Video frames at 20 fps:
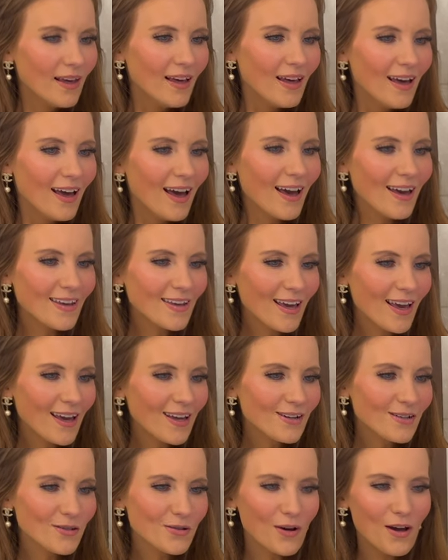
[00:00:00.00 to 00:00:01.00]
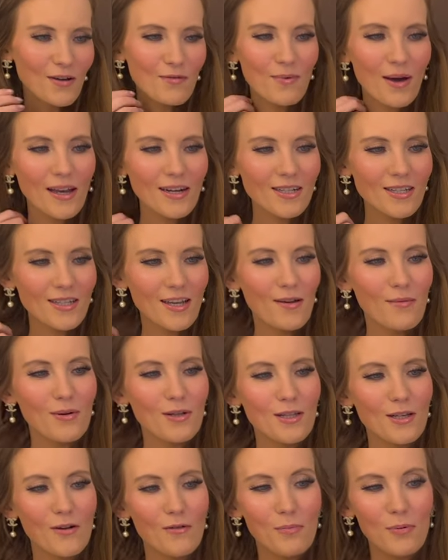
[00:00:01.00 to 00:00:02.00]
Hi again. So I have managed to get
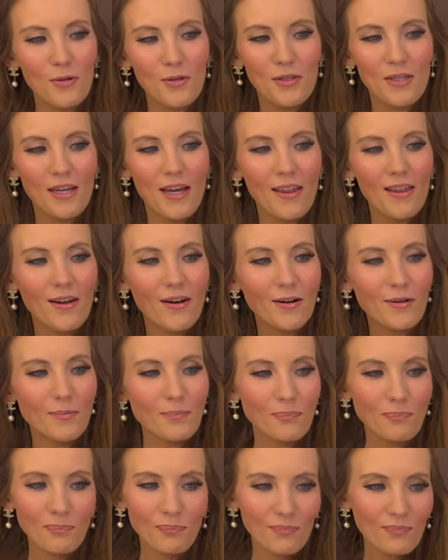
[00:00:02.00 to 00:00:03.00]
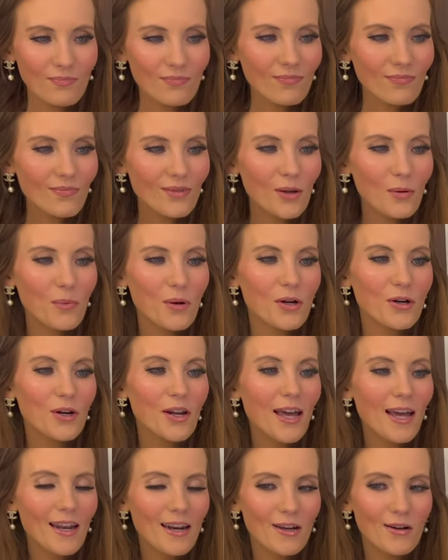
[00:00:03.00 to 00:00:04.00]
myself put together. We are going
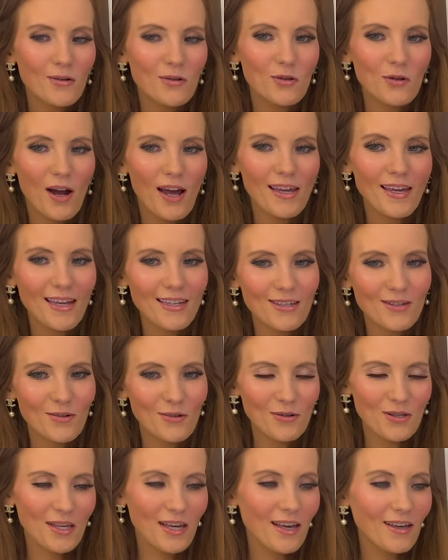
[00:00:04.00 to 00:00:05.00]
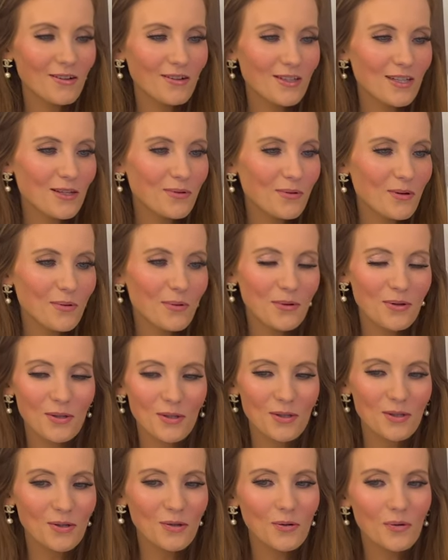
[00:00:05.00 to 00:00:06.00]
to head out, try and get to Notting Hill because that's where I wanted
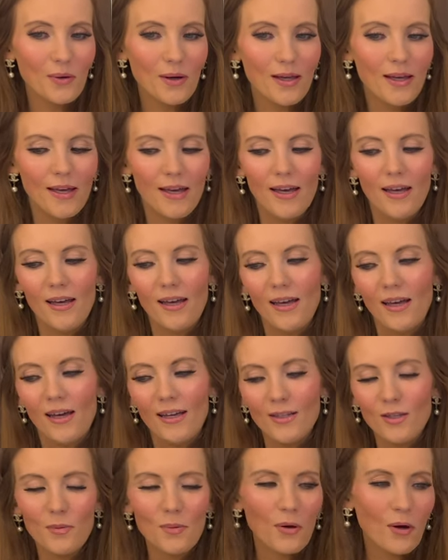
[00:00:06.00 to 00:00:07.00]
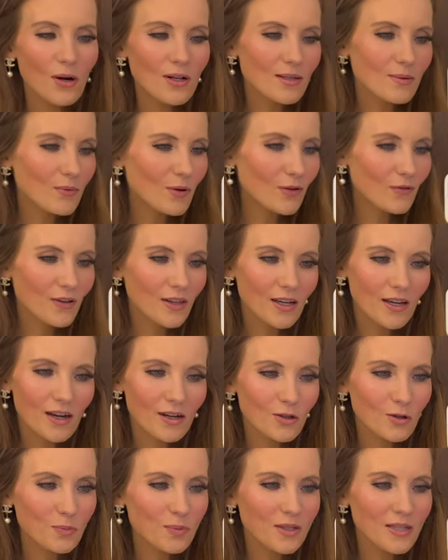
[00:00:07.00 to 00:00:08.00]
to go. To be honest, I'm not feeling
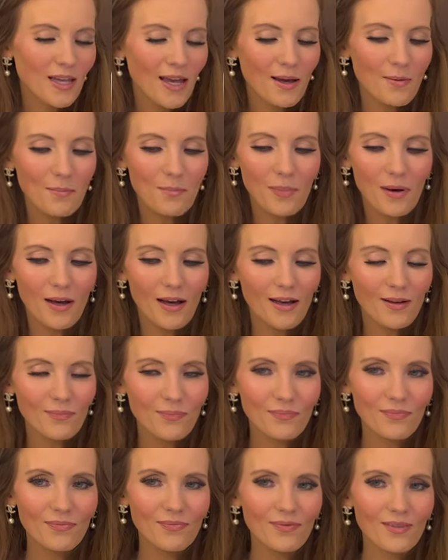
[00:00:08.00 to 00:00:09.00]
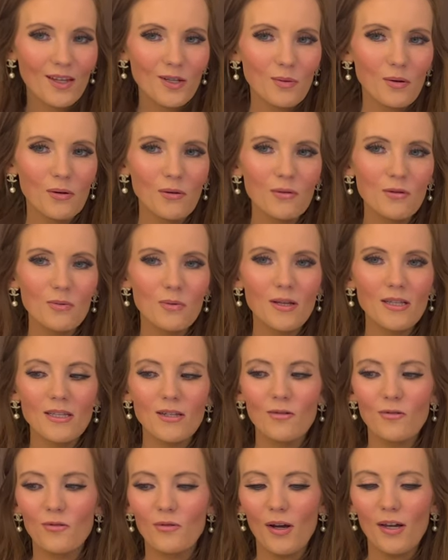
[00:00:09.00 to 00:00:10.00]
100%, but it's one of those ones I
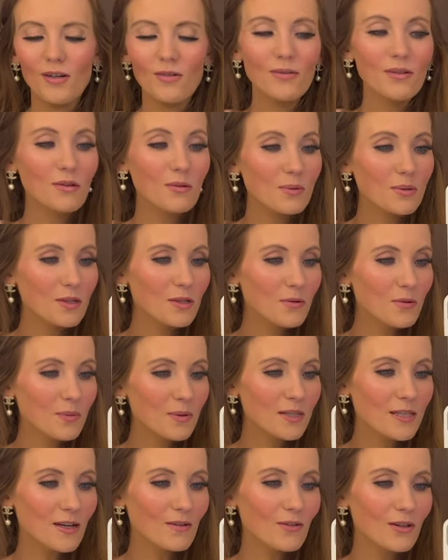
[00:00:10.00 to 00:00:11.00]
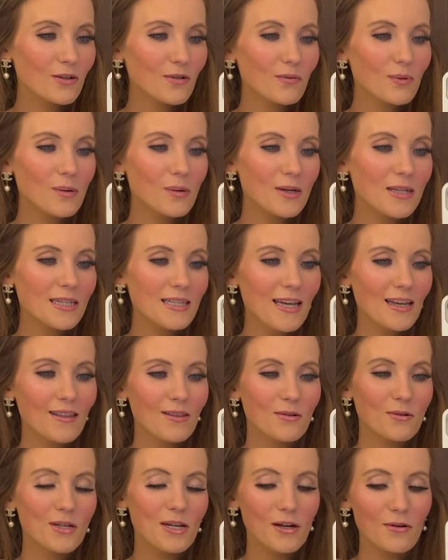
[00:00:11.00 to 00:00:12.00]
don't really know what to do with myself. I don't really want to sit in
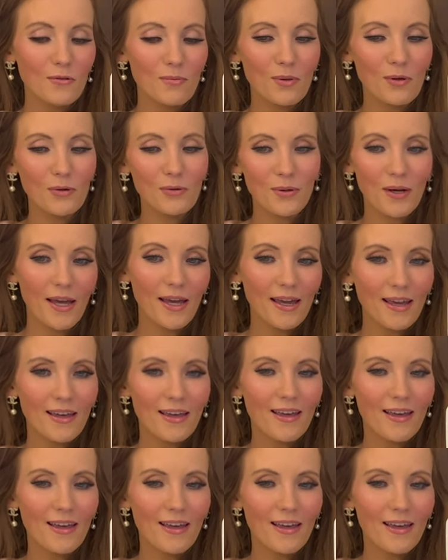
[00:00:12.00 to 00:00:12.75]
the hotel room the whole day.